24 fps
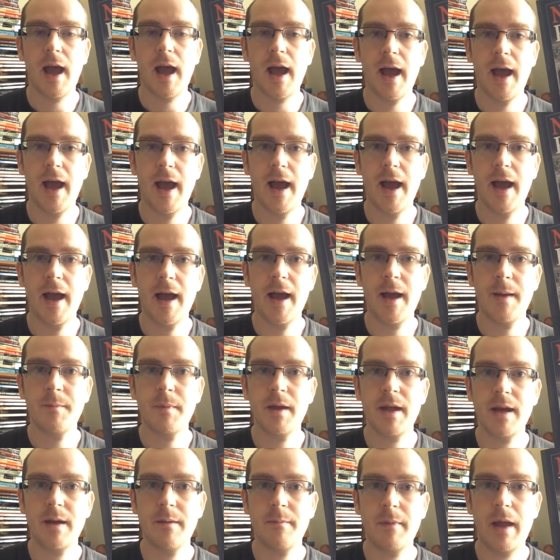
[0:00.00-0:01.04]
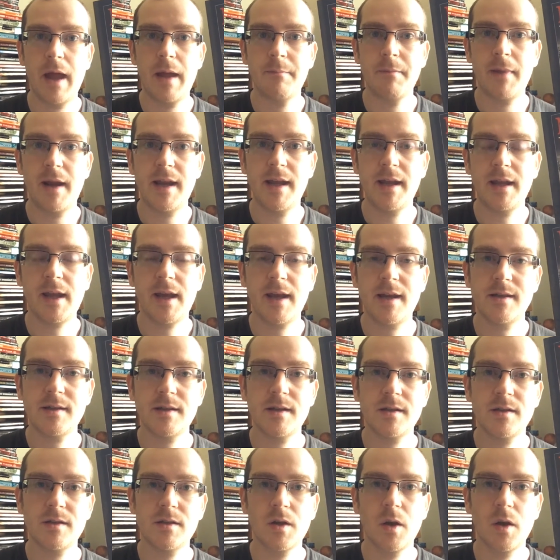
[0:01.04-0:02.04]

in many cases.